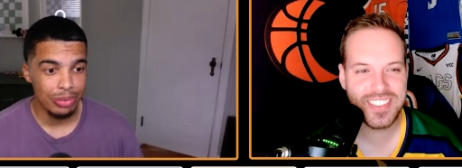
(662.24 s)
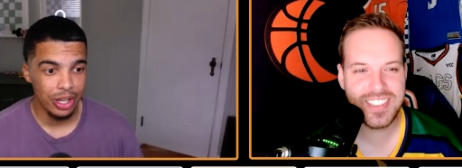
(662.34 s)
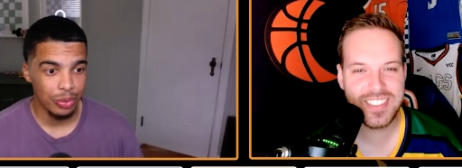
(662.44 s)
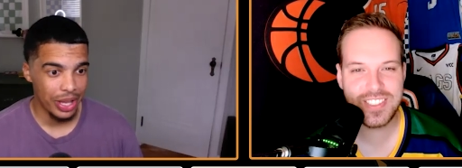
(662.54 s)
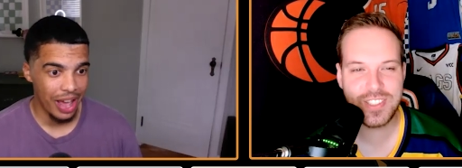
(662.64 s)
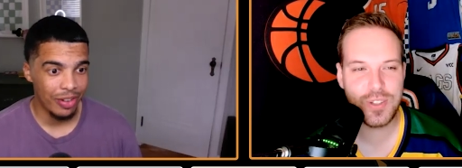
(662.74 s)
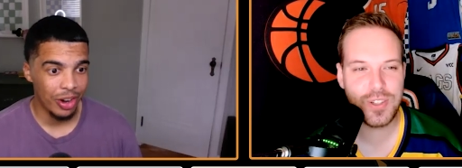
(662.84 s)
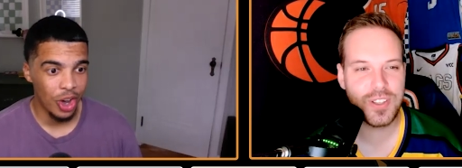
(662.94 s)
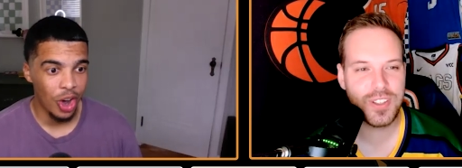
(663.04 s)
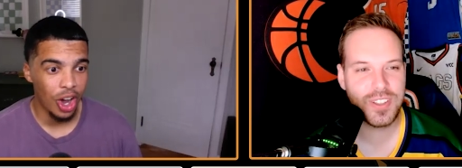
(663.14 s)
Speaker 1: there. We have so
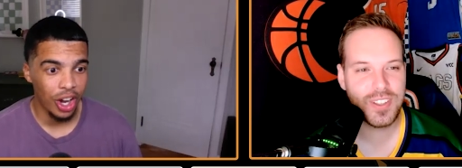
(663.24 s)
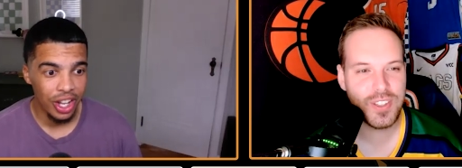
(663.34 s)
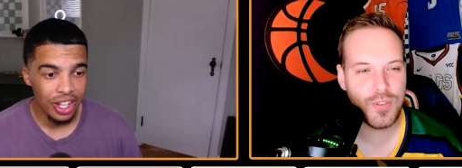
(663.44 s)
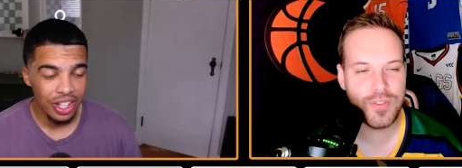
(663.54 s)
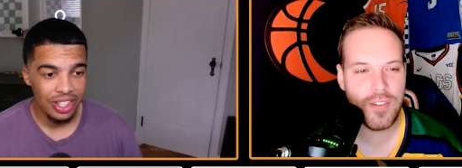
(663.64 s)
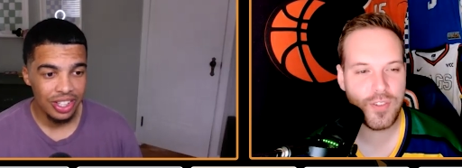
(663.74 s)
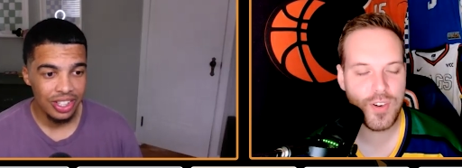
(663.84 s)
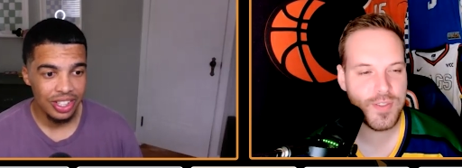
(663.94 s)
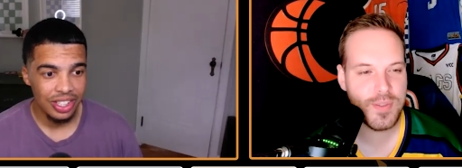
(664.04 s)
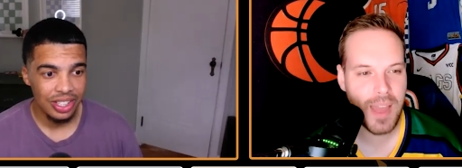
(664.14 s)
our dog."
Speaker 2: You've
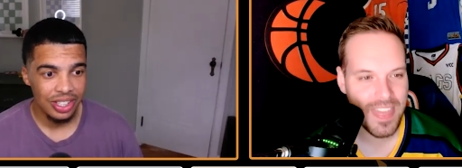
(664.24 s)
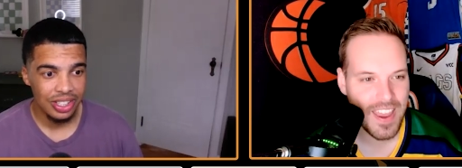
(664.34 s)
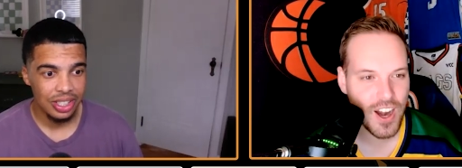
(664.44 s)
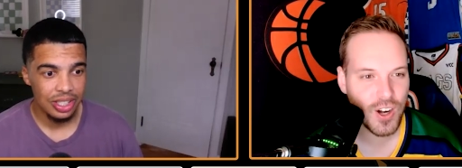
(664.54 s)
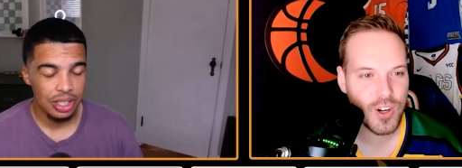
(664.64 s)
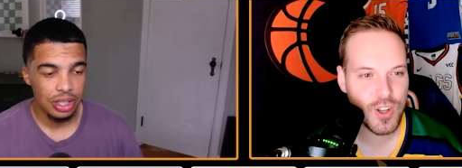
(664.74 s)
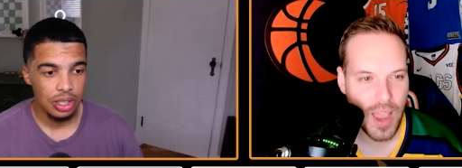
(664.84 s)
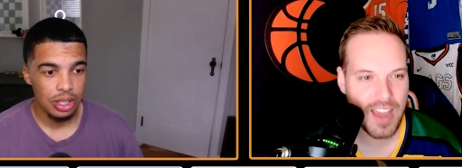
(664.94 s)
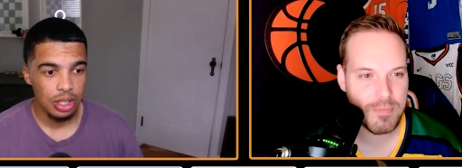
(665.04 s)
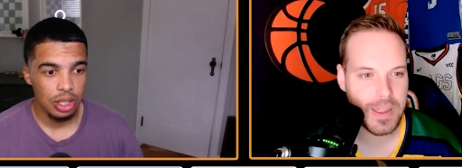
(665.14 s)
never even been there, or
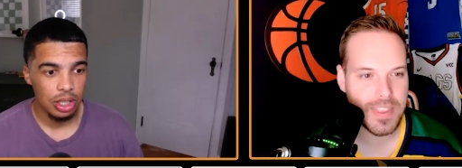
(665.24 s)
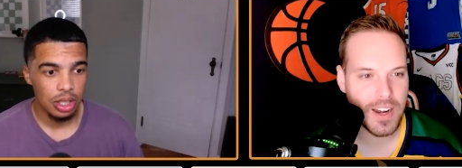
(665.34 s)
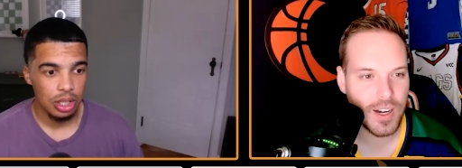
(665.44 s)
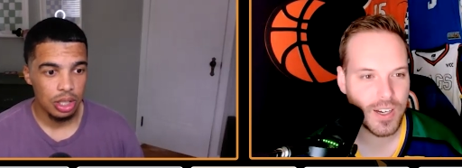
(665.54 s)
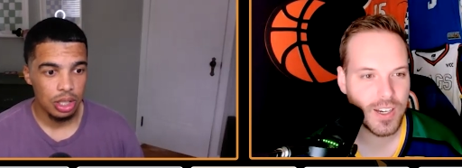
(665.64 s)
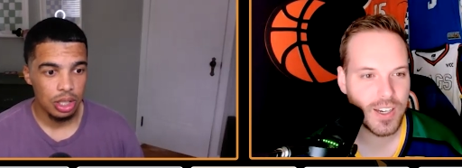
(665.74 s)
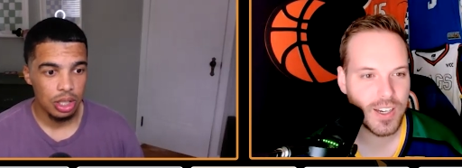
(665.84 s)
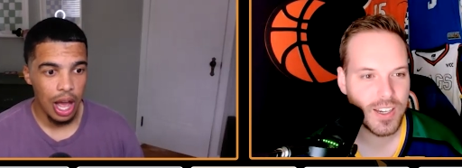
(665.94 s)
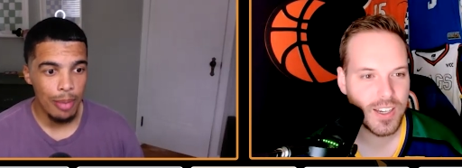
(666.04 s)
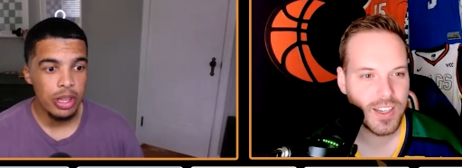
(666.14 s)
you have been there?
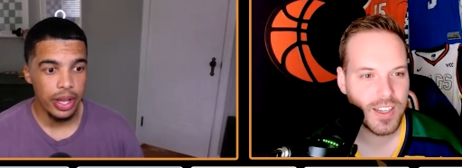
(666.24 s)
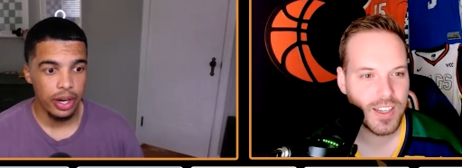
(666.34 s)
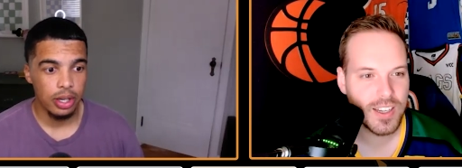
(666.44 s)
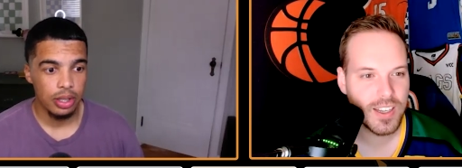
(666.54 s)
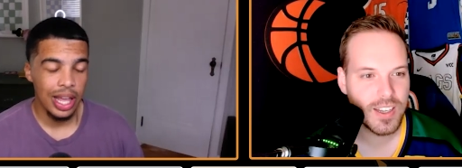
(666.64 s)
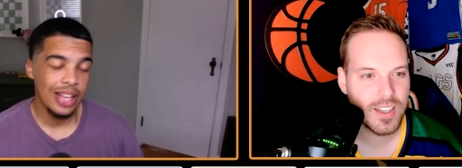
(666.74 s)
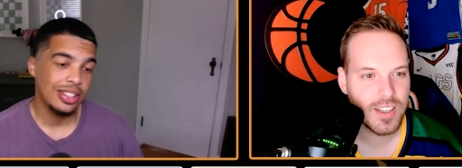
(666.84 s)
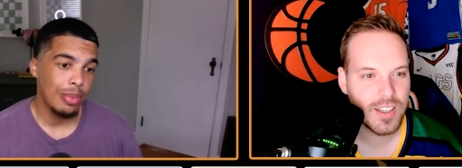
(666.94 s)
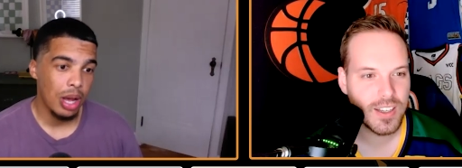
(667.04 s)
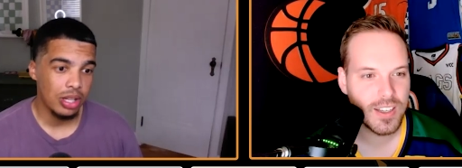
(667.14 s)
Speaker 1: I've been there. Last
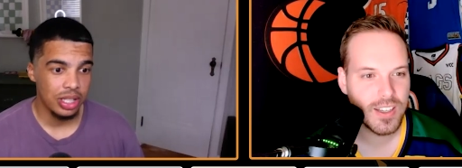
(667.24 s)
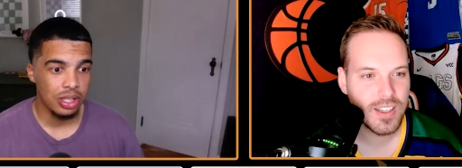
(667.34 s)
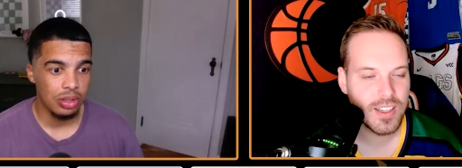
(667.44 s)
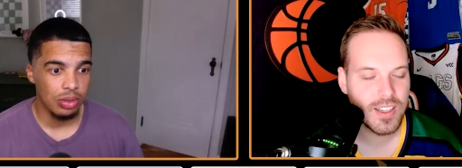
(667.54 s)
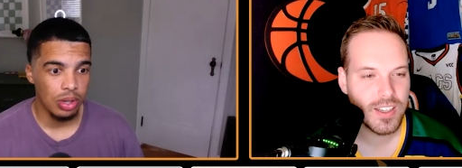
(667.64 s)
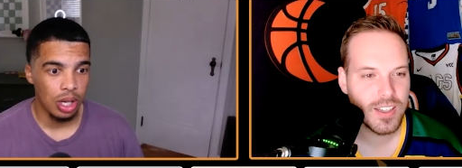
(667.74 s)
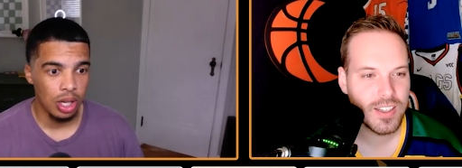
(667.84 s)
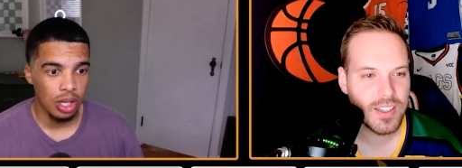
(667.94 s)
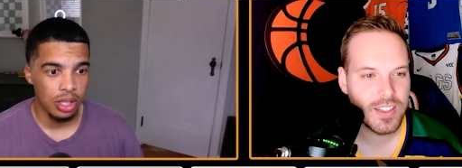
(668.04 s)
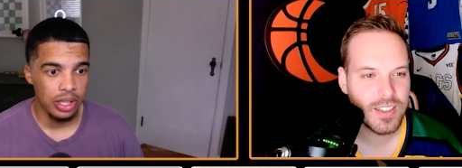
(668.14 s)
time I was in
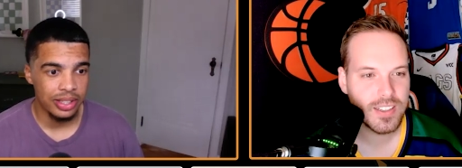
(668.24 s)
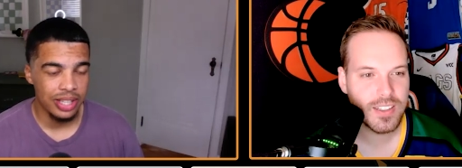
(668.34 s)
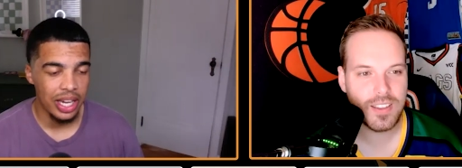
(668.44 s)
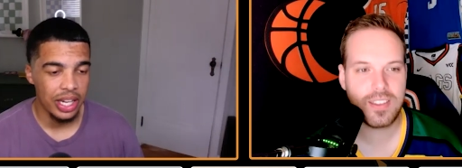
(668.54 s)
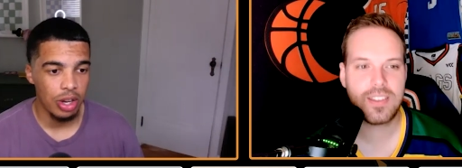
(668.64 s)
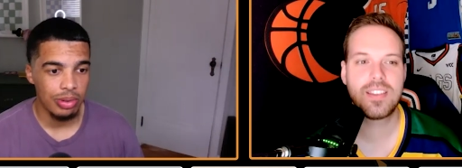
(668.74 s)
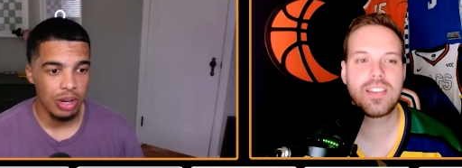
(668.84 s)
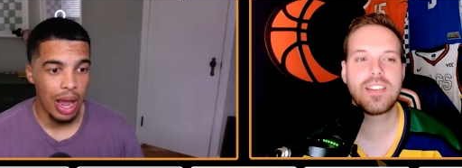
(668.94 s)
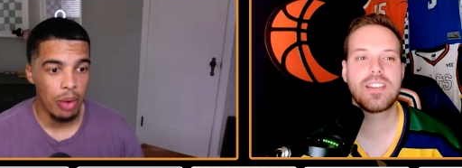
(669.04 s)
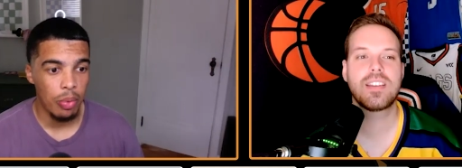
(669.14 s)
uh, that tiny home
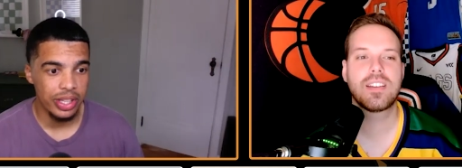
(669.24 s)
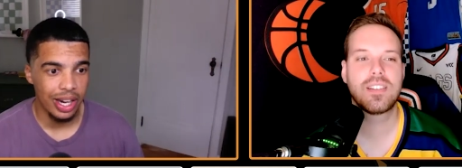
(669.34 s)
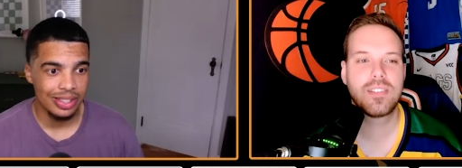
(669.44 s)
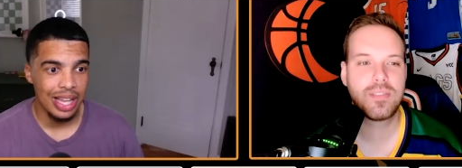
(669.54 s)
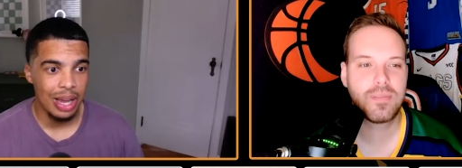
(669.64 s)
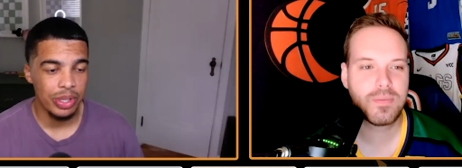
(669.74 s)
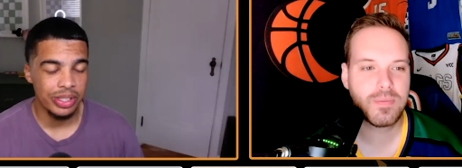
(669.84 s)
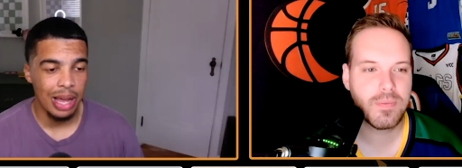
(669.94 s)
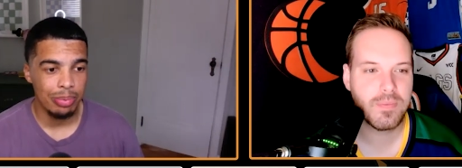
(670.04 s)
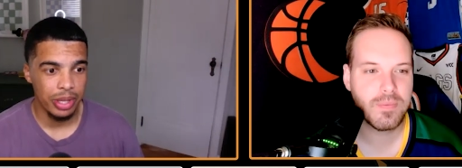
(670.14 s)
getaway, I went there. I stopped. We
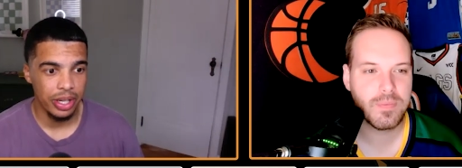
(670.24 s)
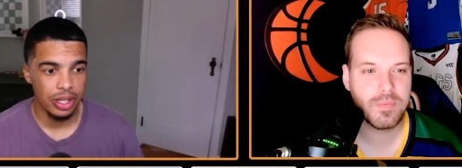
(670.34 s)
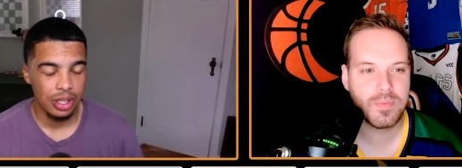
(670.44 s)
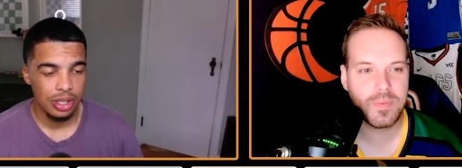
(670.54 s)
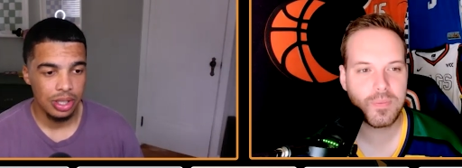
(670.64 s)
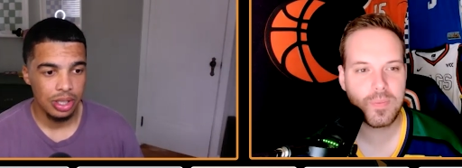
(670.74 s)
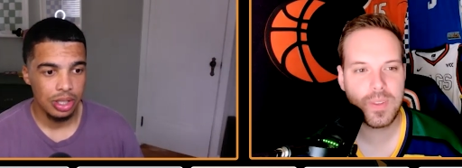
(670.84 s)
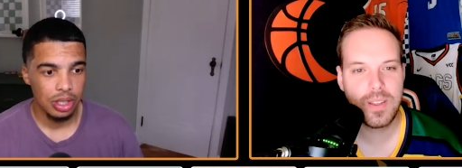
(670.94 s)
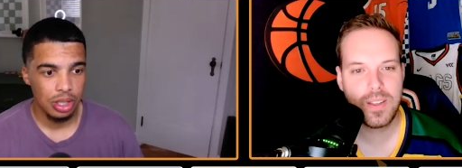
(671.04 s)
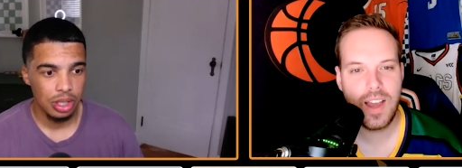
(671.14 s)
stopped there.
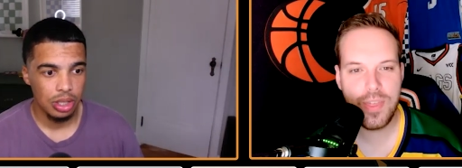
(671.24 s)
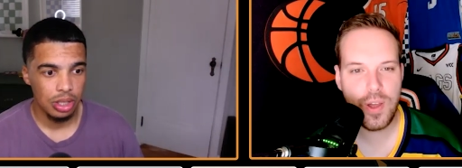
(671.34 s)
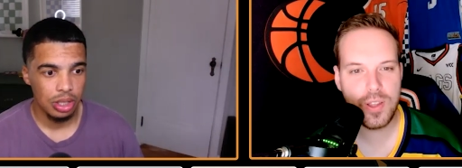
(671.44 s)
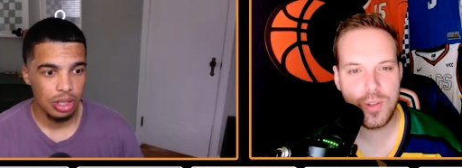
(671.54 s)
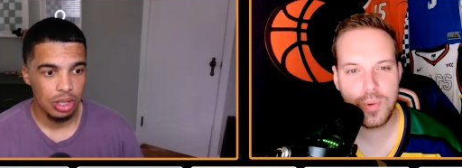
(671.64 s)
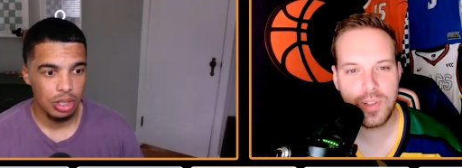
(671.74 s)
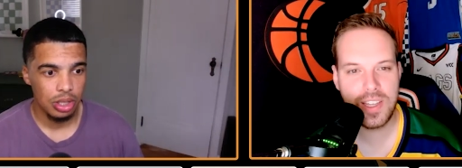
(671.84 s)
Speaker 2: I thought you were